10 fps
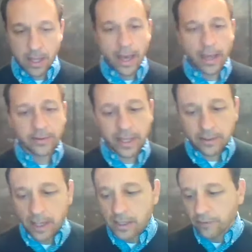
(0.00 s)
And
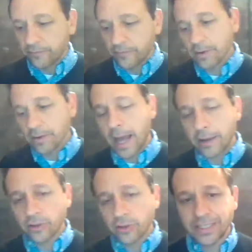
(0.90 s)
then figure out how
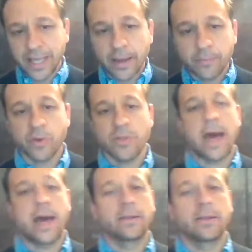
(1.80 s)
you can temper
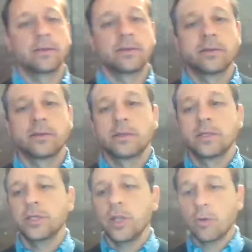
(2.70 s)
that.
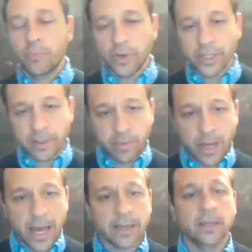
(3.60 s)
Bring it
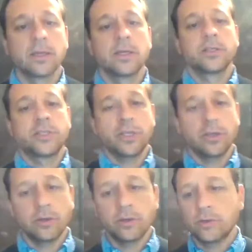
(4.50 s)
back
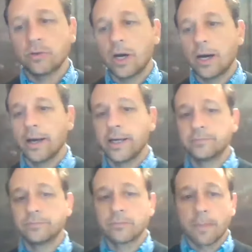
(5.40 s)
to, to
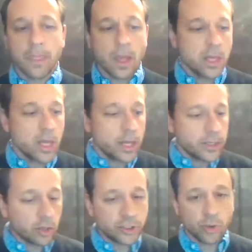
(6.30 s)
a
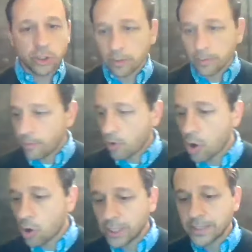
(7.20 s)
little bit more
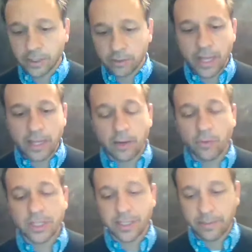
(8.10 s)
holistic, right?
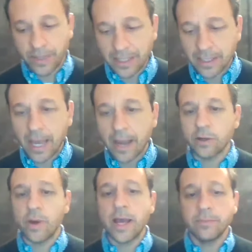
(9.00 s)
What is being carried
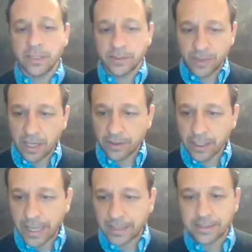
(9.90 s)
away means
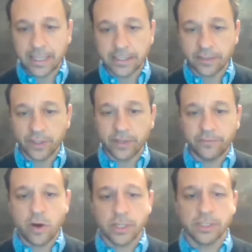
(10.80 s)
getting excessively
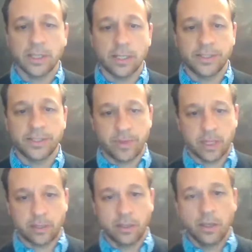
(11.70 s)
focused on something.